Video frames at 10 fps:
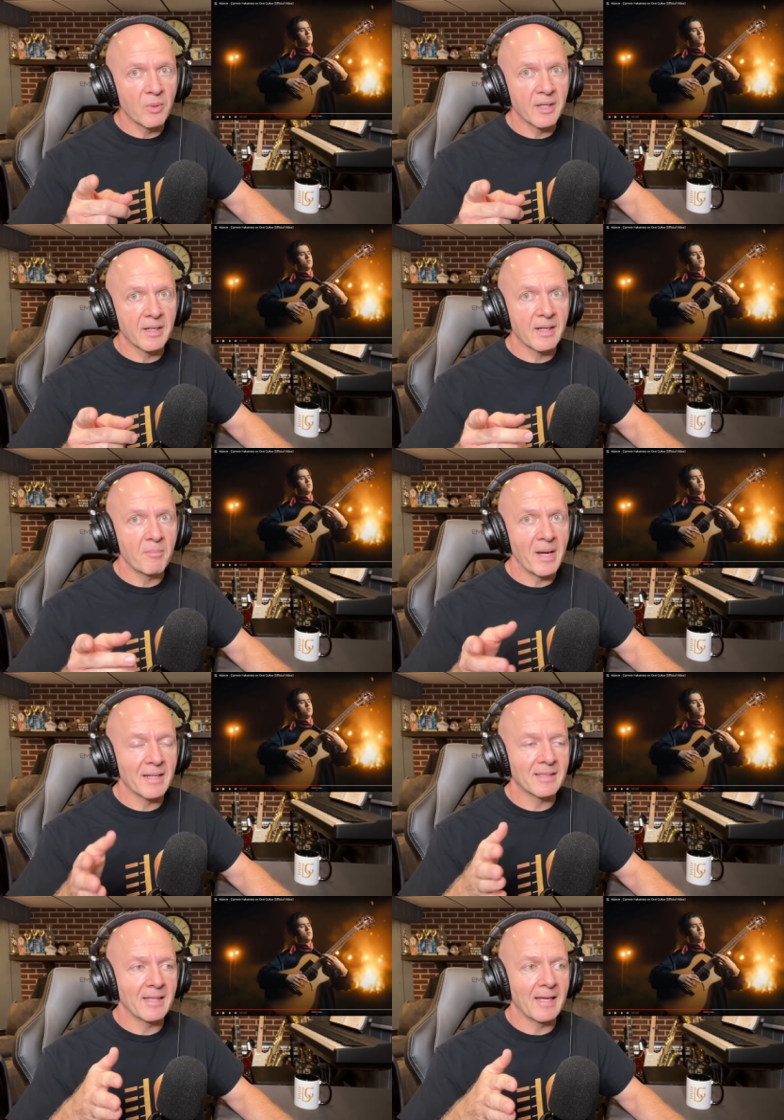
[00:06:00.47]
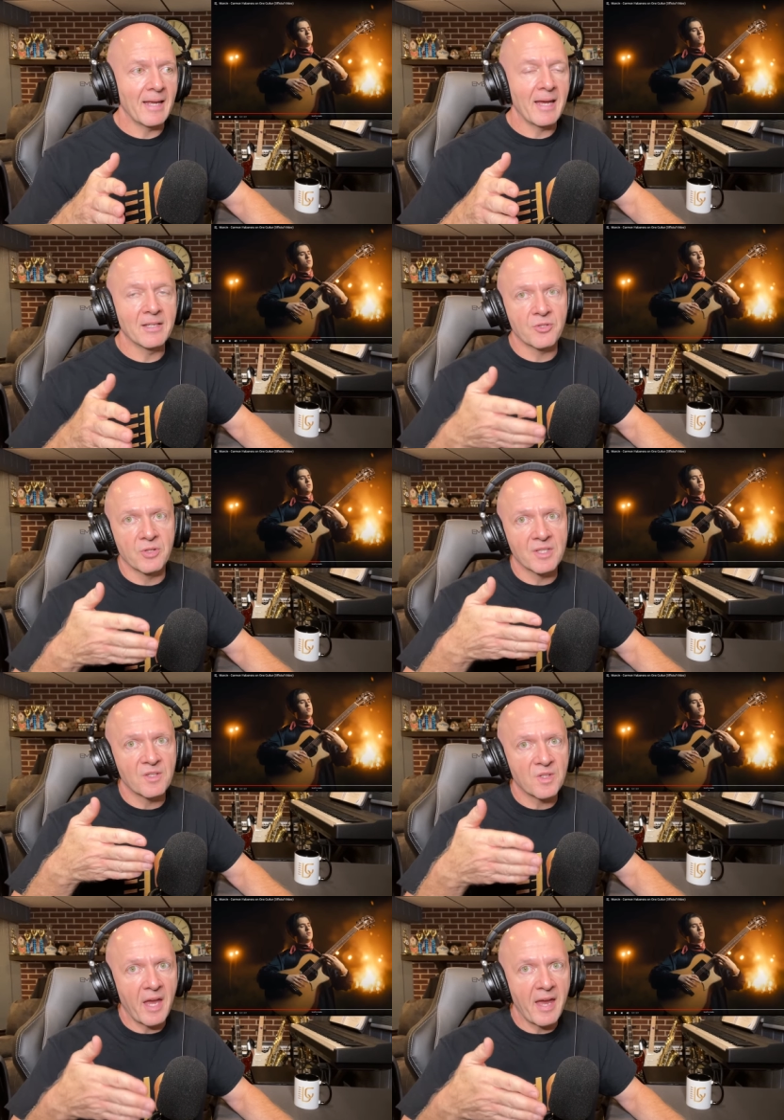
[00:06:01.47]
we're going to come back to that A. So this
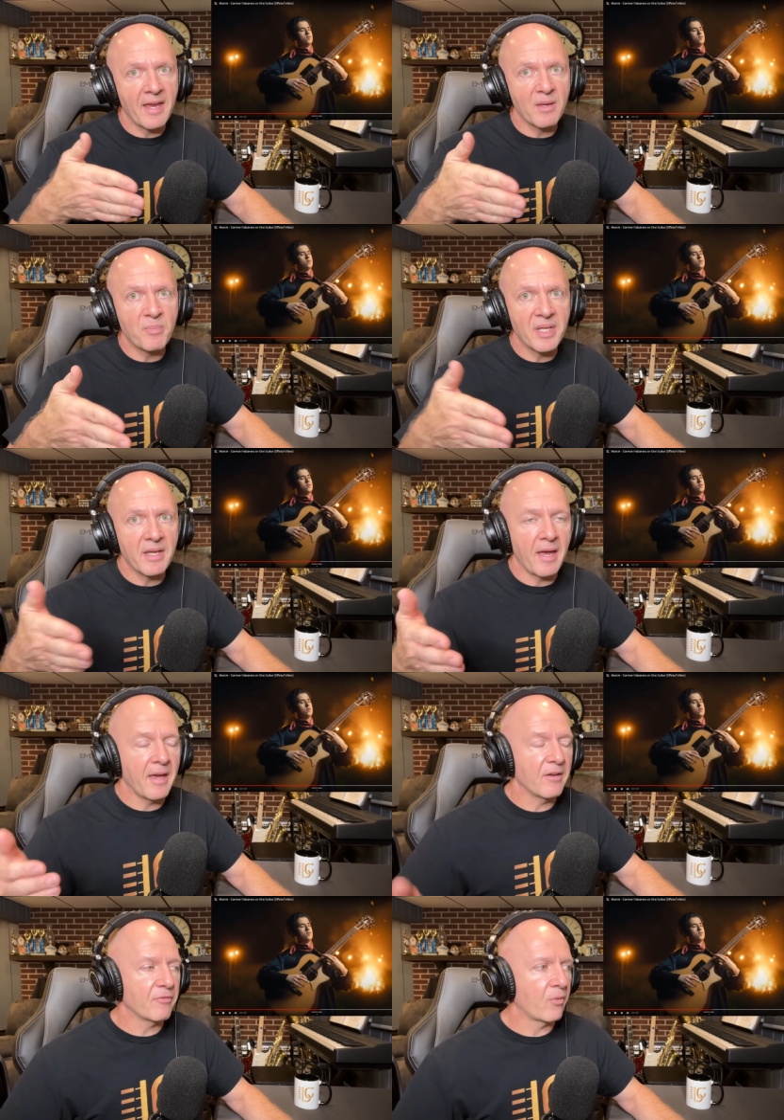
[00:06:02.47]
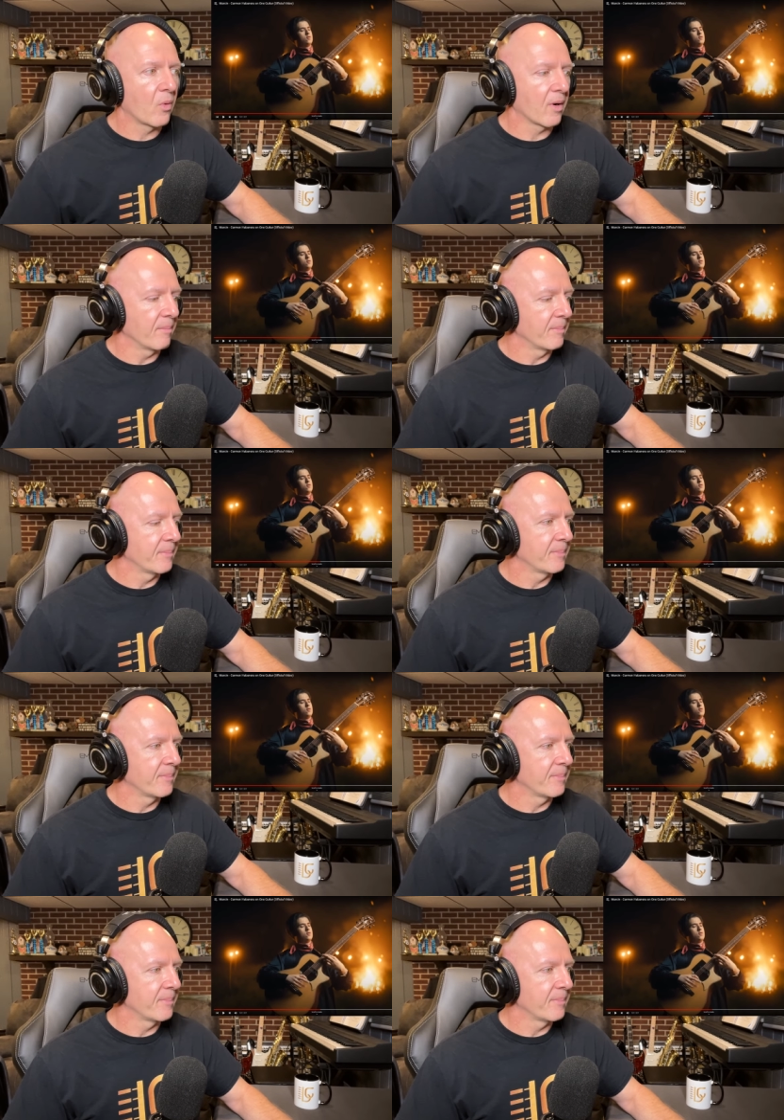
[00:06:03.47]
is ABA form.